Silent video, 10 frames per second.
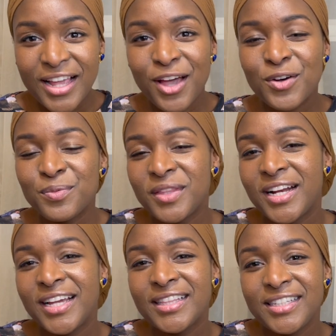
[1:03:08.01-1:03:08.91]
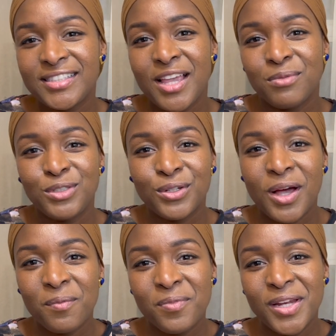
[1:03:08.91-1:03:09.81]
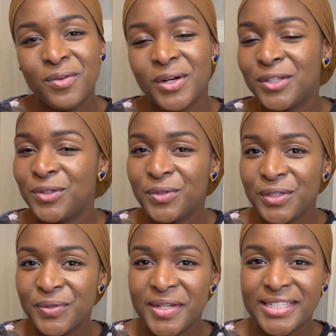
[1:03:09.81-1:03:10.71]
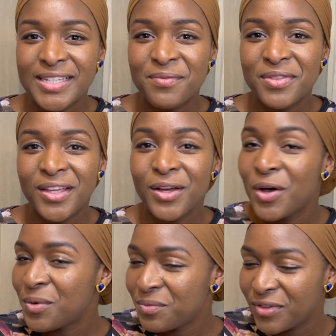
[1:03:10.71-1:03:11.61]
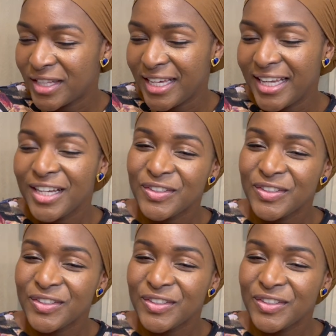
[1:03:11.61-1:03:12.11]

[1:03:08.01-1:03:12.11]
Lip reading: I hope that I at least kept you company while you were doing something hopefully